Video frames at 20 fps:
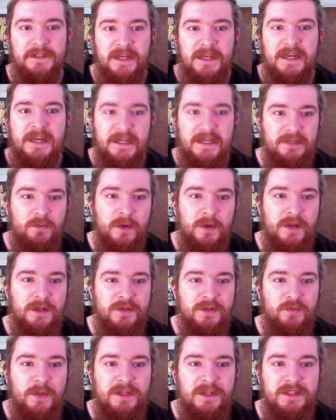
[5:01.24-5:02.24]
it is one of
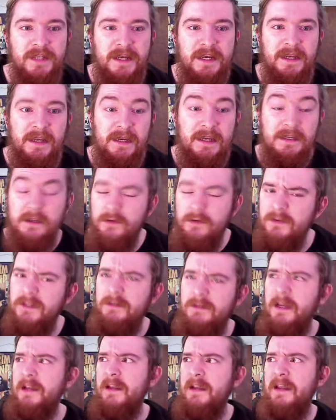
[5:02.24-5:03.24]
those ones like, and it was,
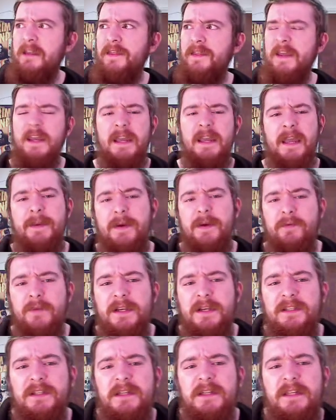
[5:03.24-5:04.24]
I think it came out
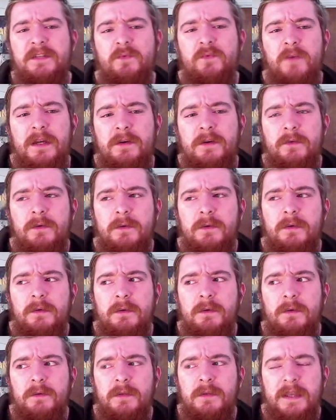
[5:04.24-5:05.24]
recently as well.
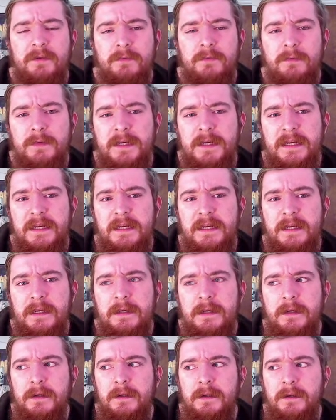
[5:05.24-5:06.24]
They
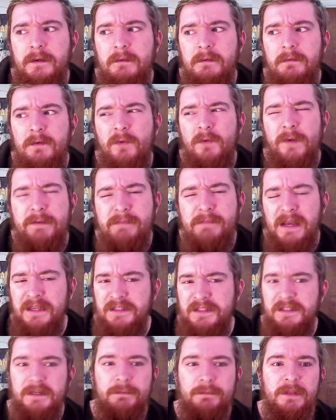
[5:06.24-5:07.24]
not
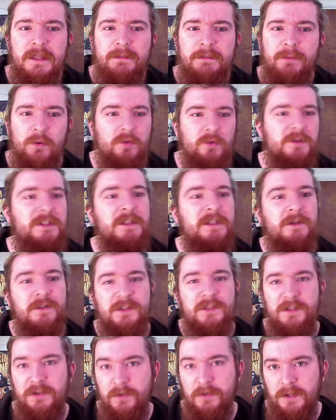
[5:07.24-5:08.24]
remastered it, but they ported it
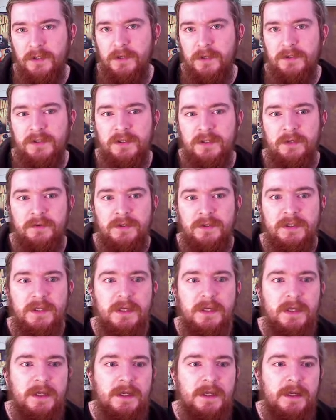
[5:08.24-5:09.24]
onto newer consoles
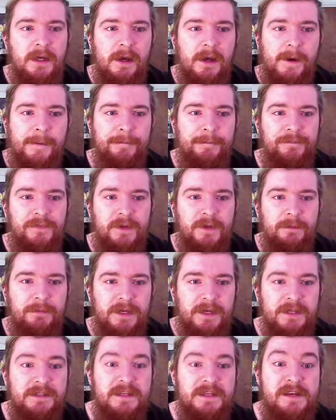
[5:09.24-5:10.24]

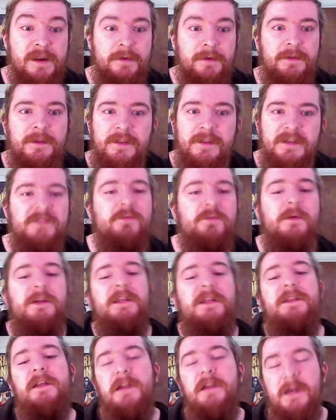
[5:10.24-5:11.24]
because they know that this one
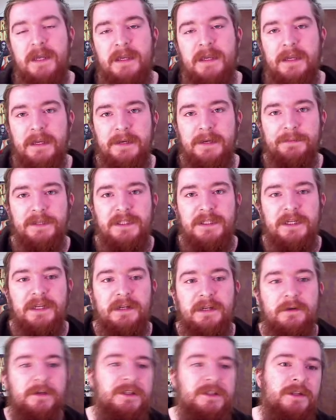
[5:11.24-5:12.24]
and The Lion King in
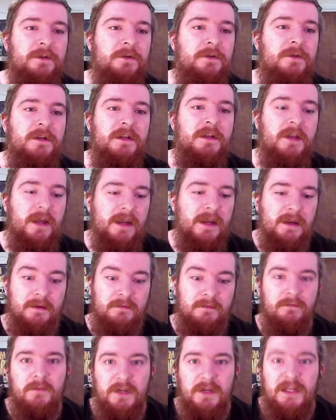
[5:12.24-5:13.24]
particular are two that are like
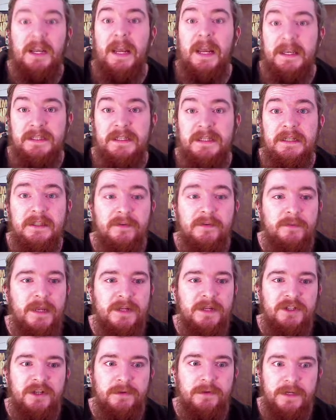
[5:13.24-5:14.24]
classics from that
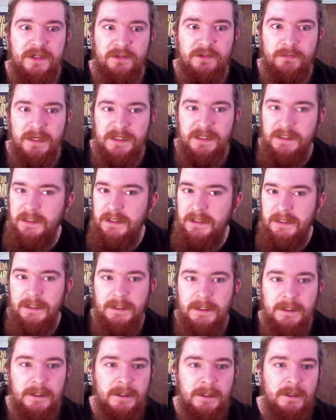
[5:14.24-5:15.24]
generation, basically.
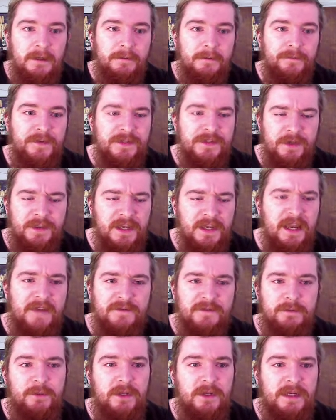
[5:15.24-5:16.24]
So I think I have
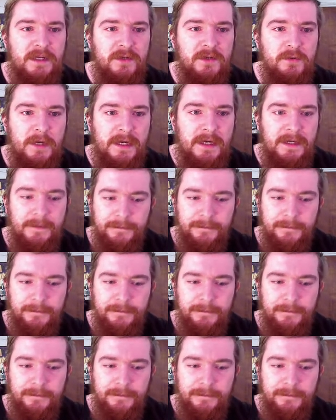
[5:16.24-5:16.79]
to put it in great.